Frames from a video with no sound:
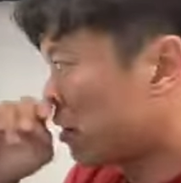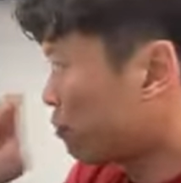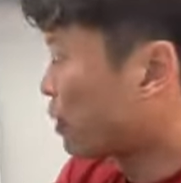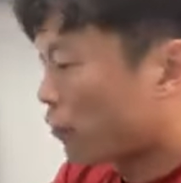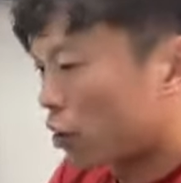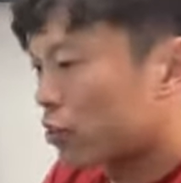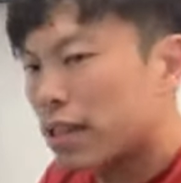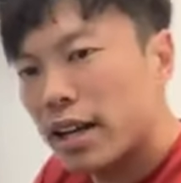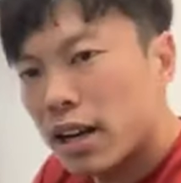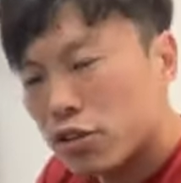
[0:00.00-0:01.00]
before you sign
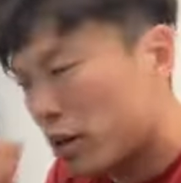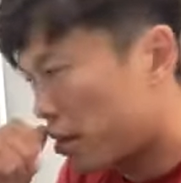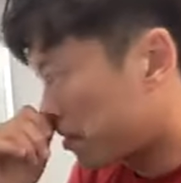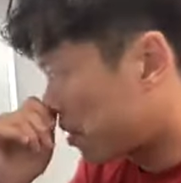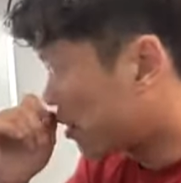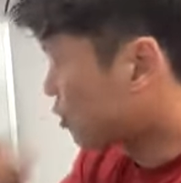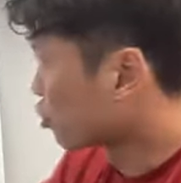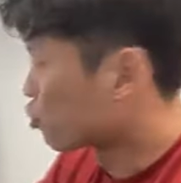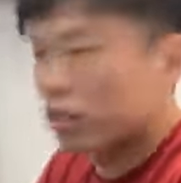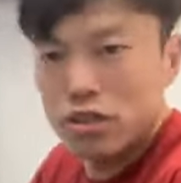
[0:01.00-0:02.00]
the contract, your
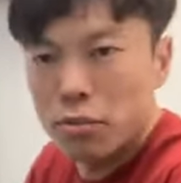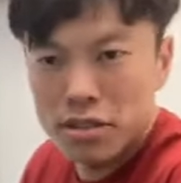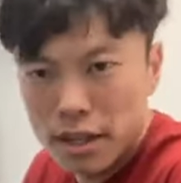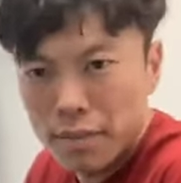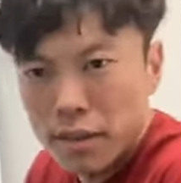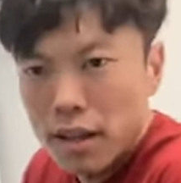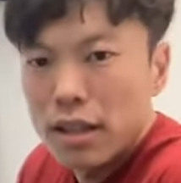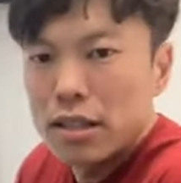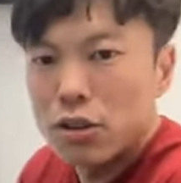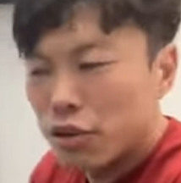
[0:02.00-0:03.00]
draw is almost done.
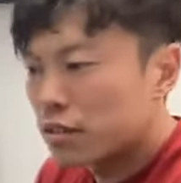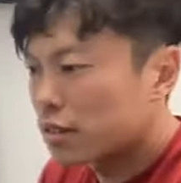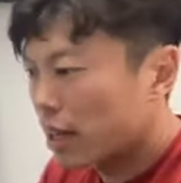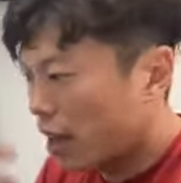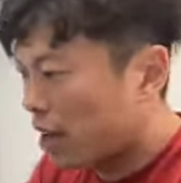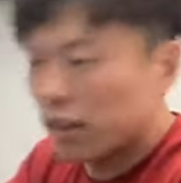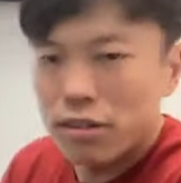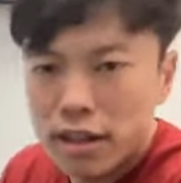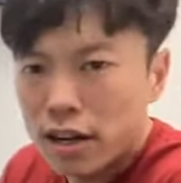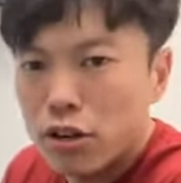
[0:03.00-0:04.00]
So when you're heading to
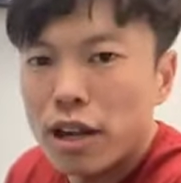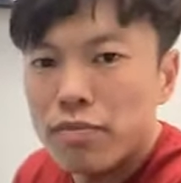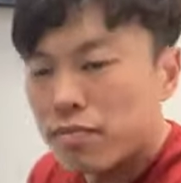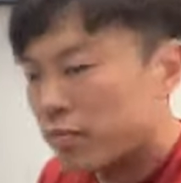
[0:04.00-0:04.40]
there, you can